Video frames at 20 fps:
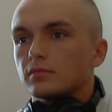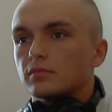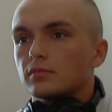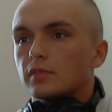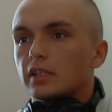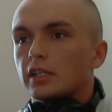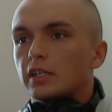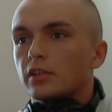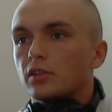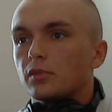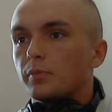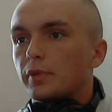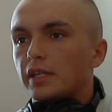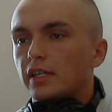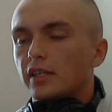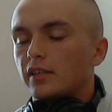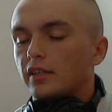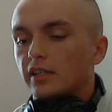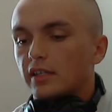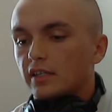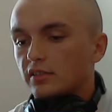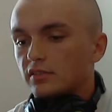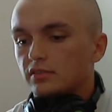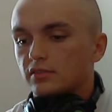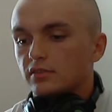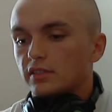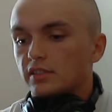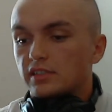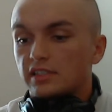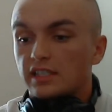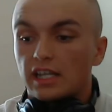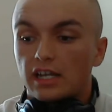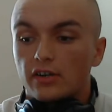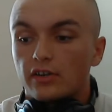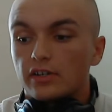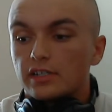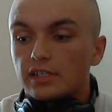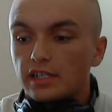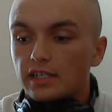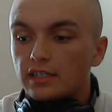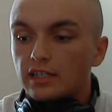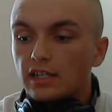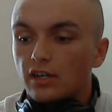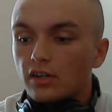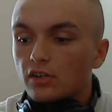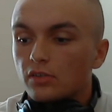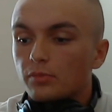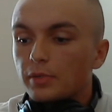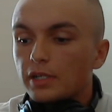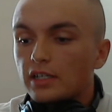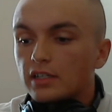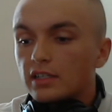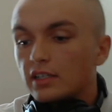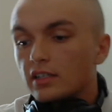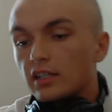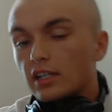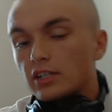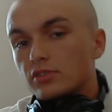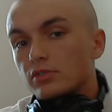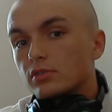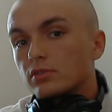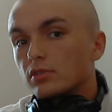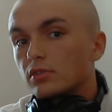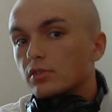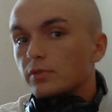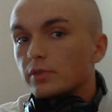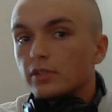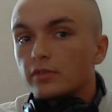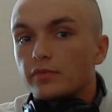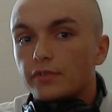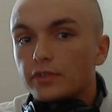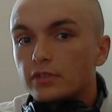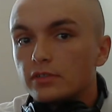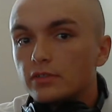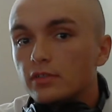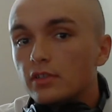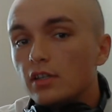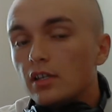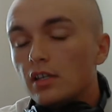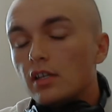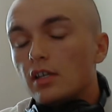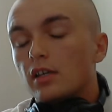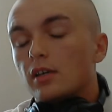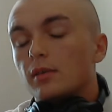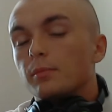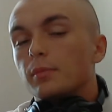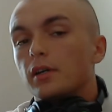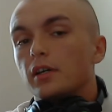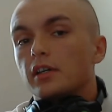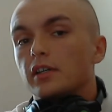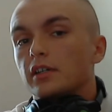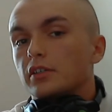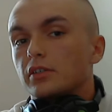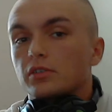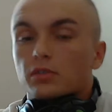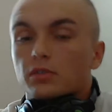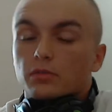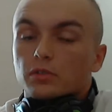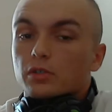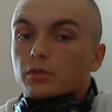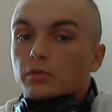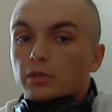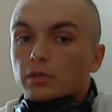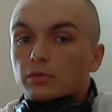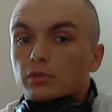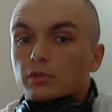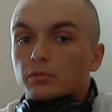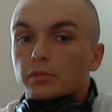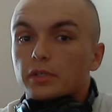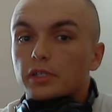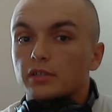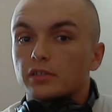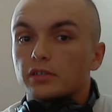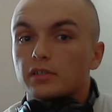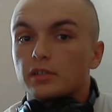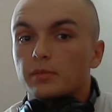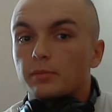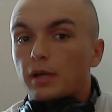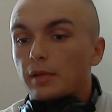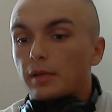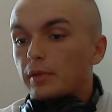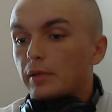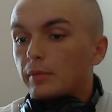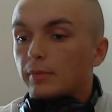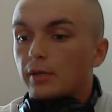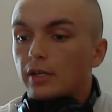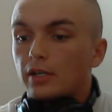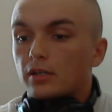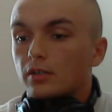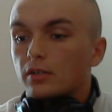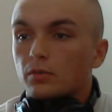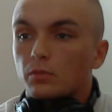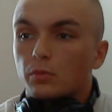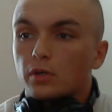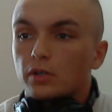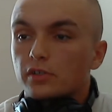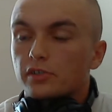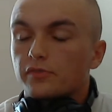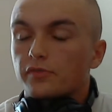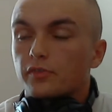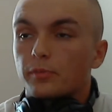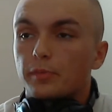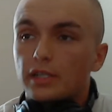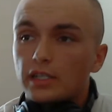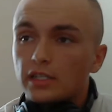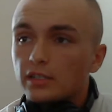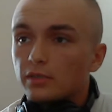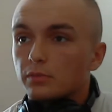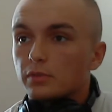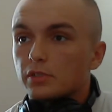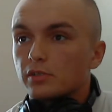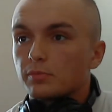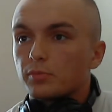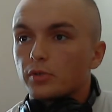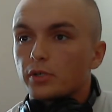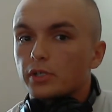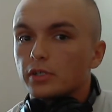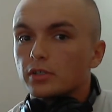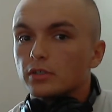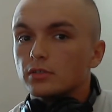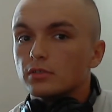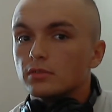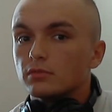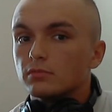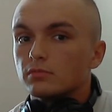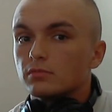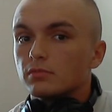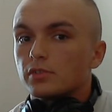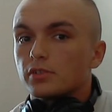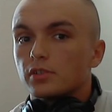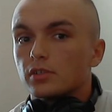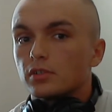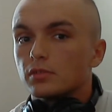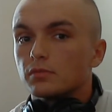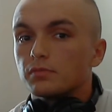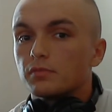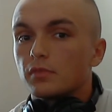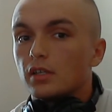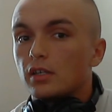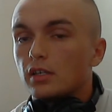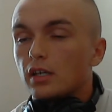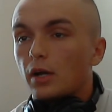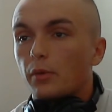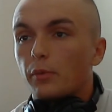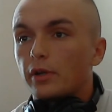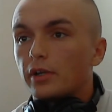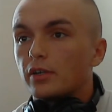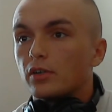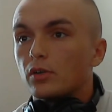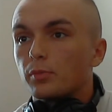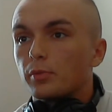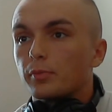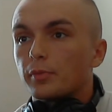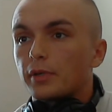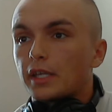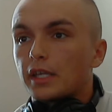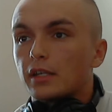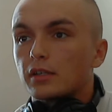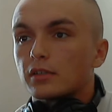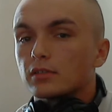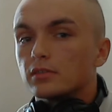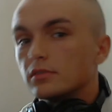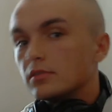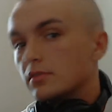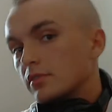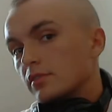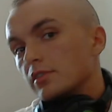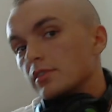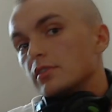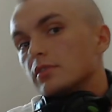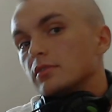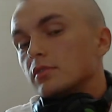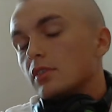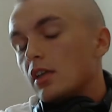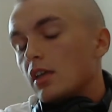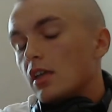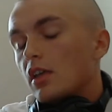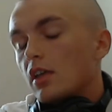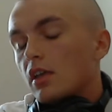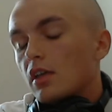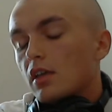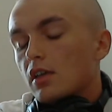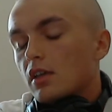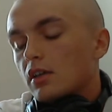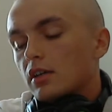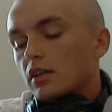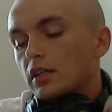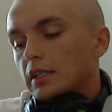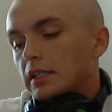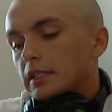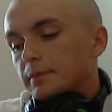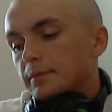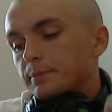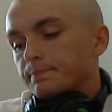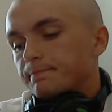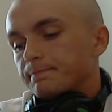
and it'll be it it's guaranteed that it'll be in the electrical career field but you don't know what it'll be it might be better or worse for me it was pretty good so I went in open mechanical so um